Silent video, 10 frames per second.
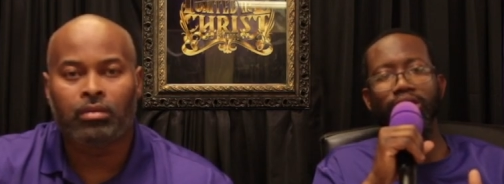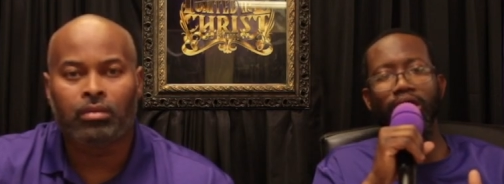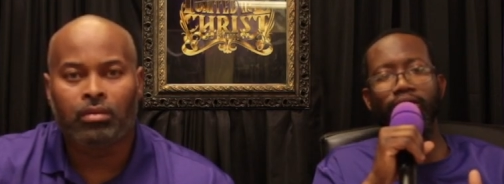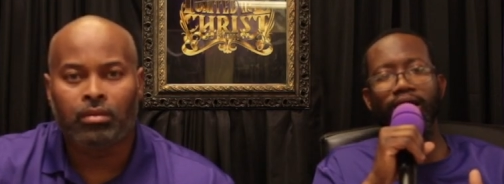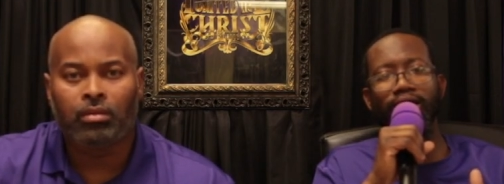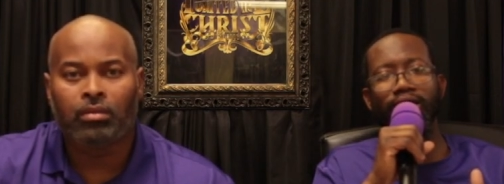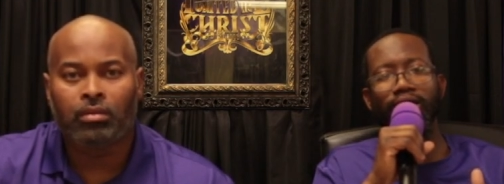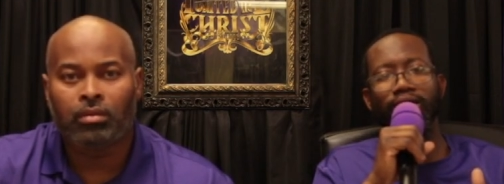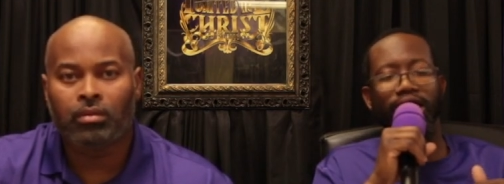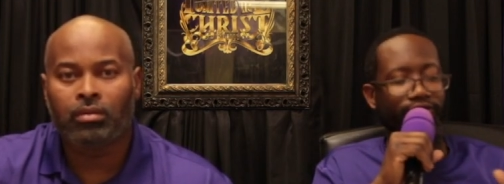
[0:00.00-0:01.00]
Speaker 1: All right.
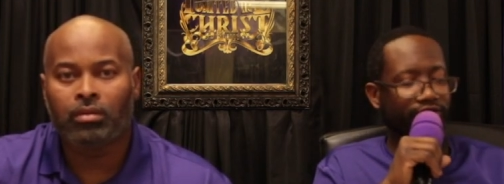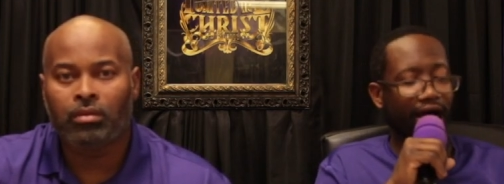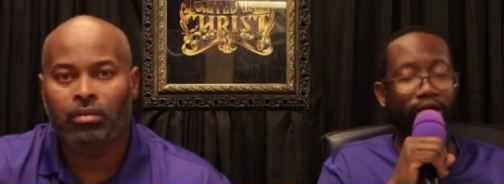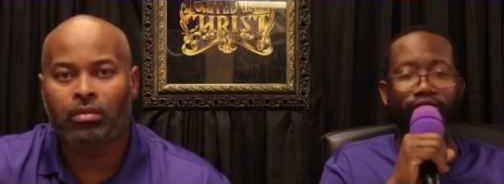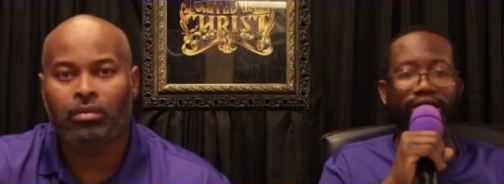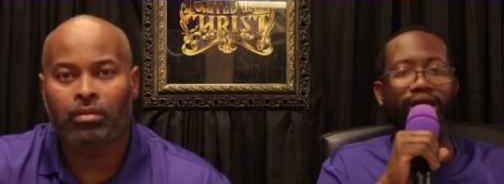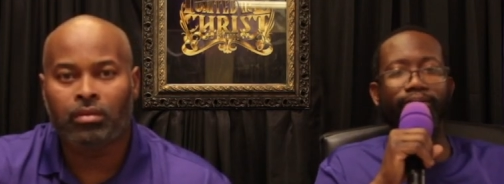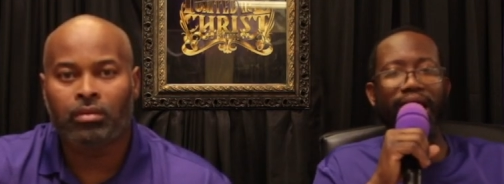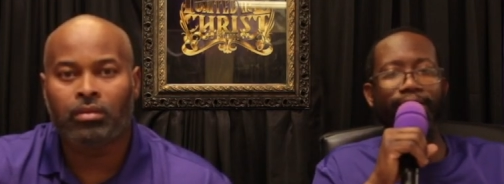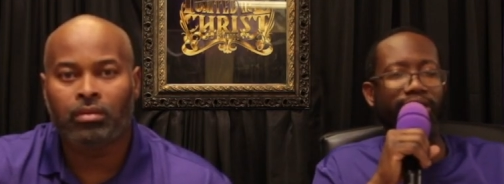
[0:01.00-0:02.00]
They followed the
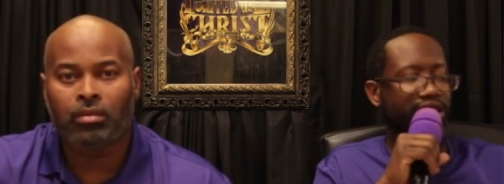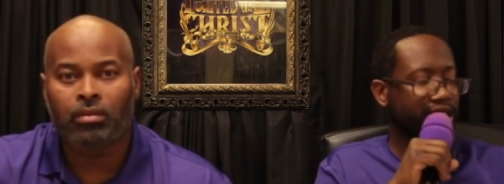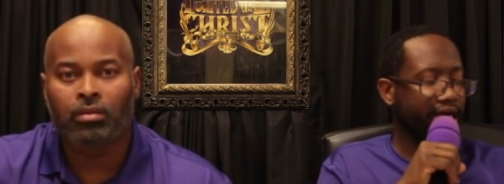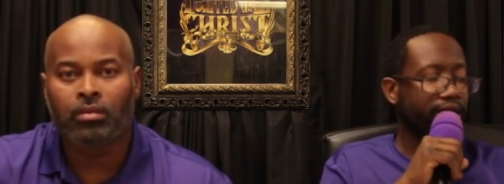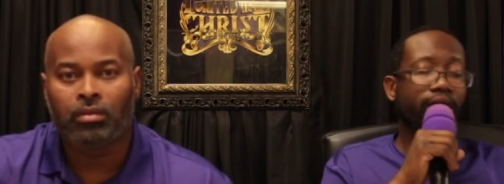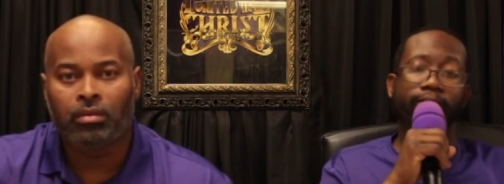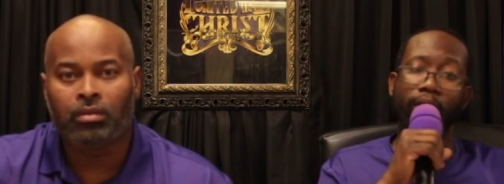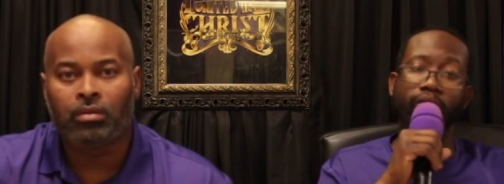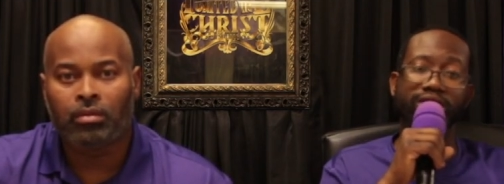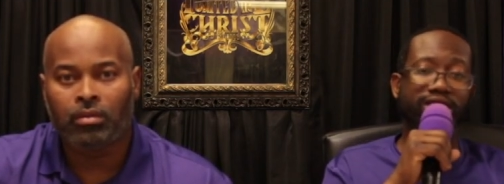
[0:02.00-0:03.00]
commandments that
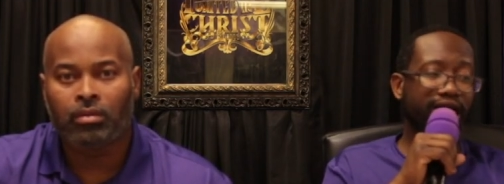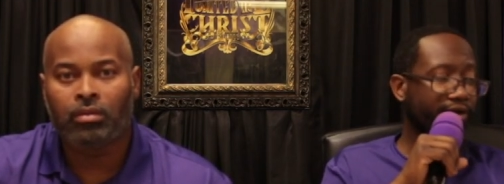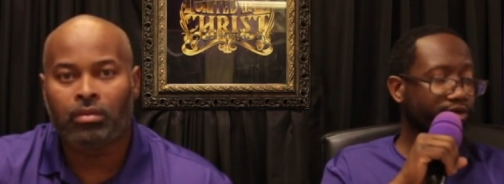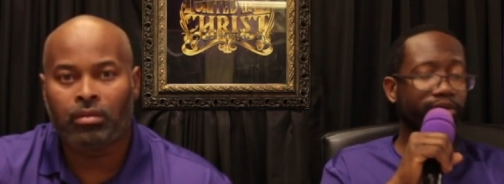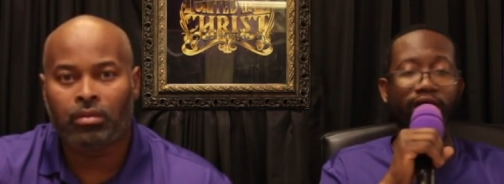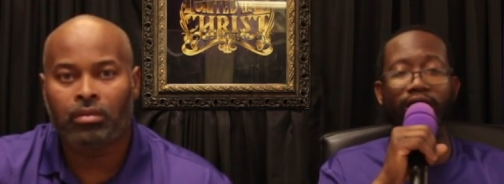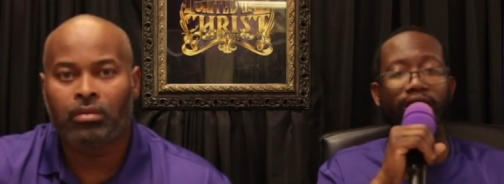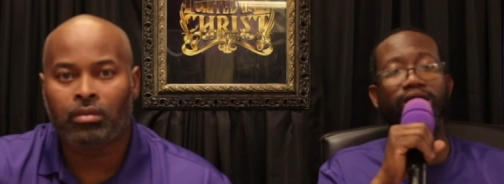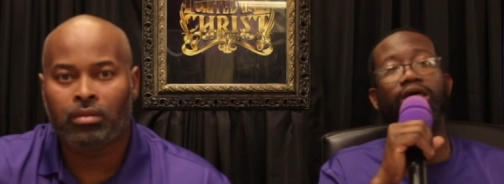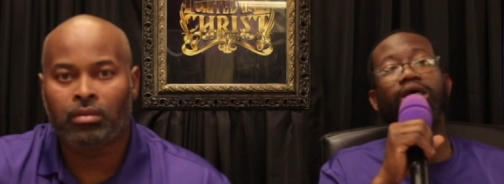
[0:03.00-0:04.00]
Moses got from
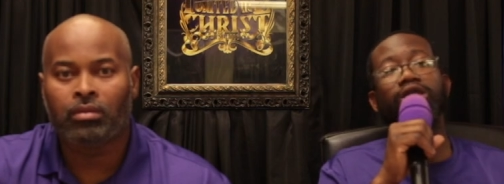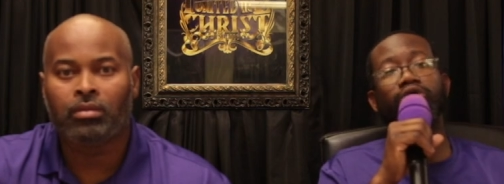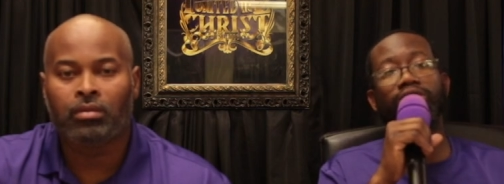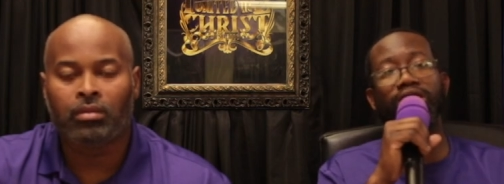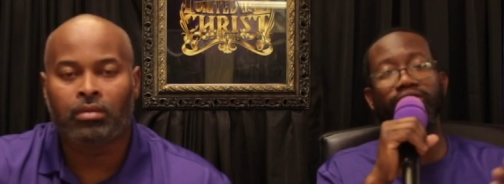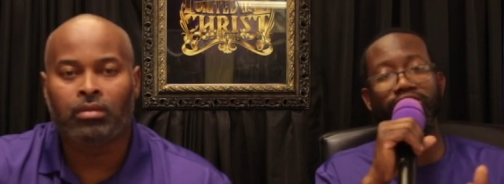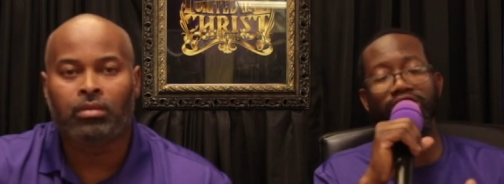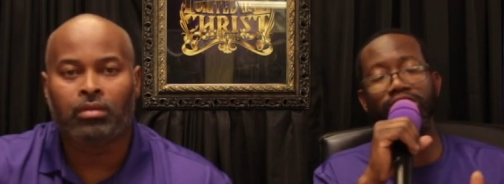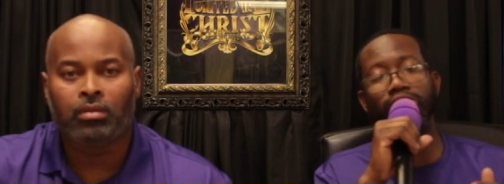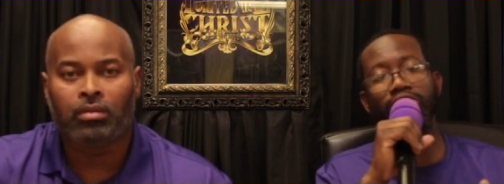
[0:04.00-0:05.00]
God to give the
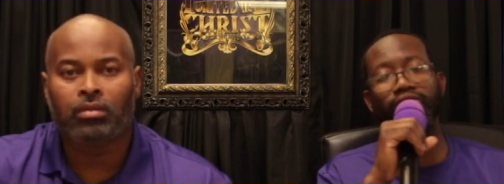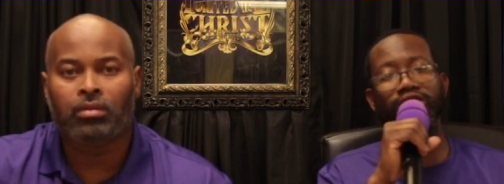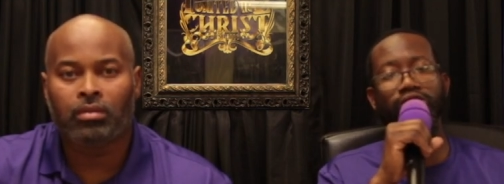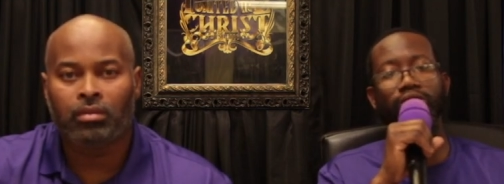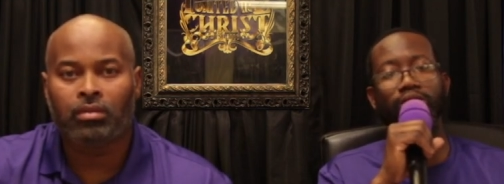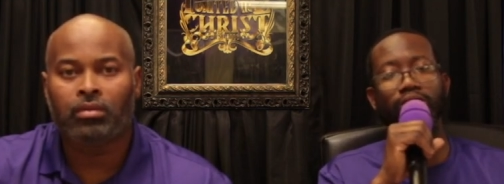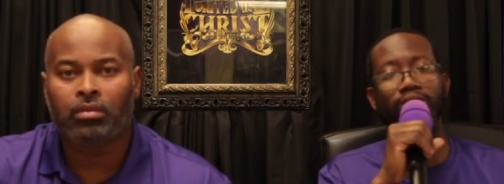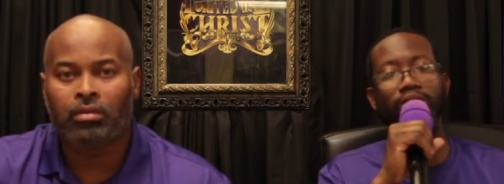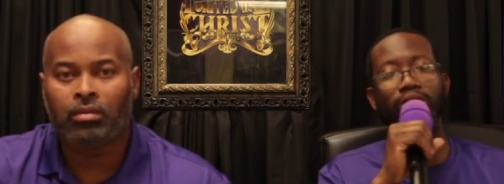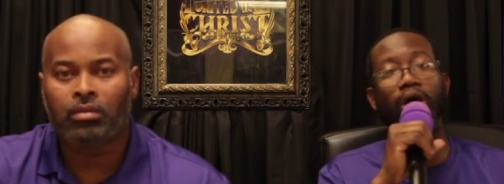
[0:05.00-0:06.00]
children of Israel.
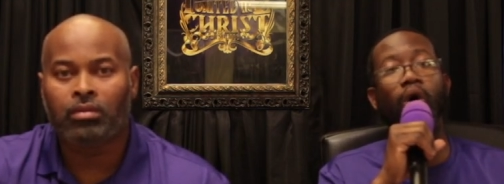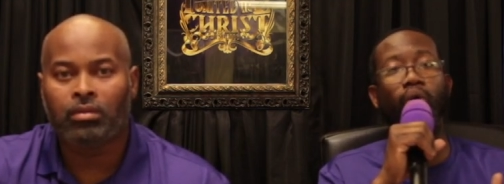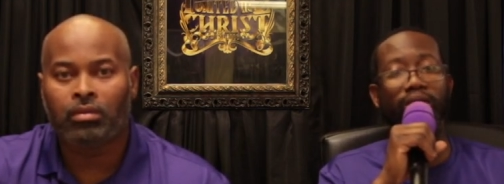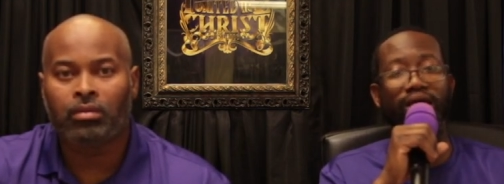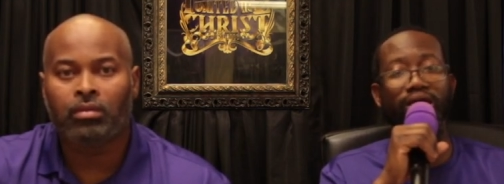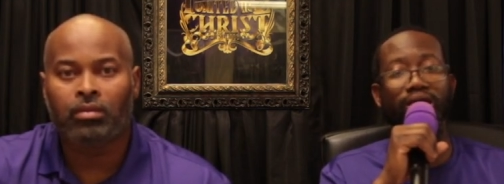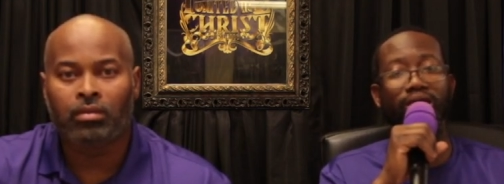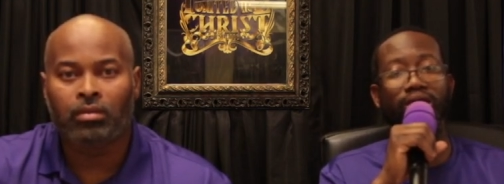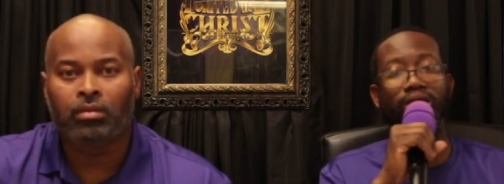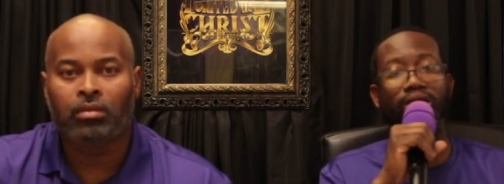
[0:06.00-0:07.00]
Wholly.
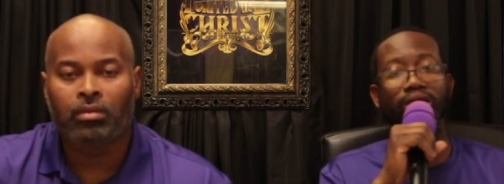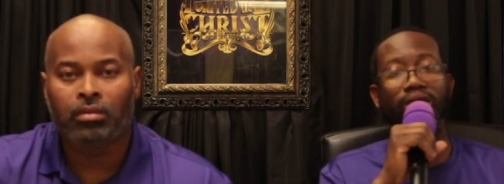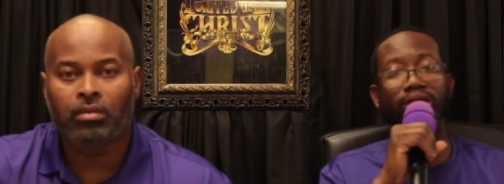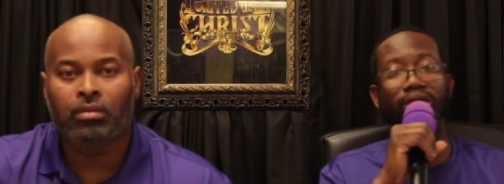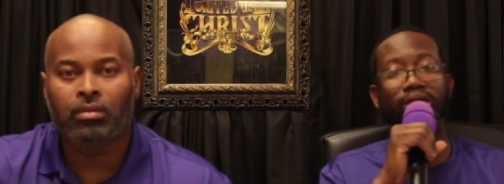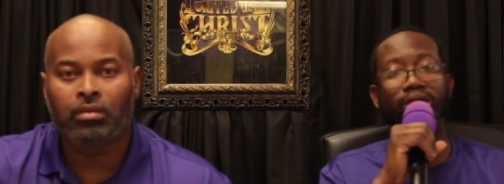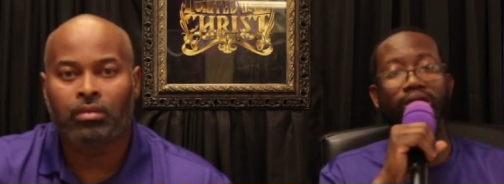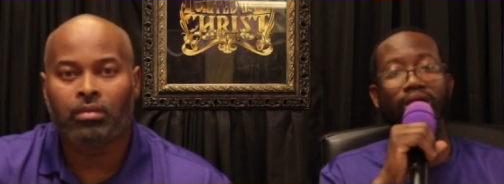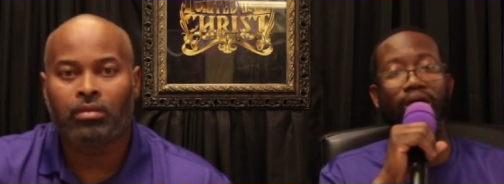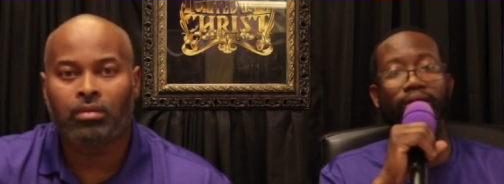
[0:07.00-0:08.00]

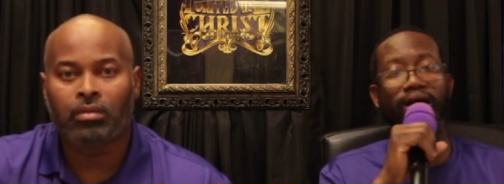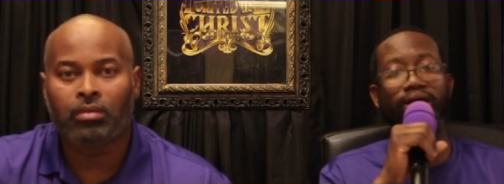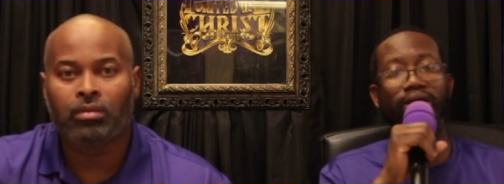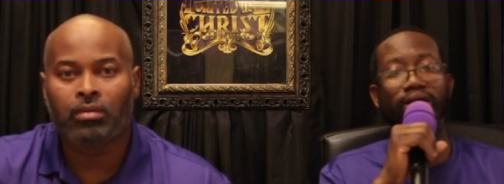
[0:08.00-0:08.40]
All right.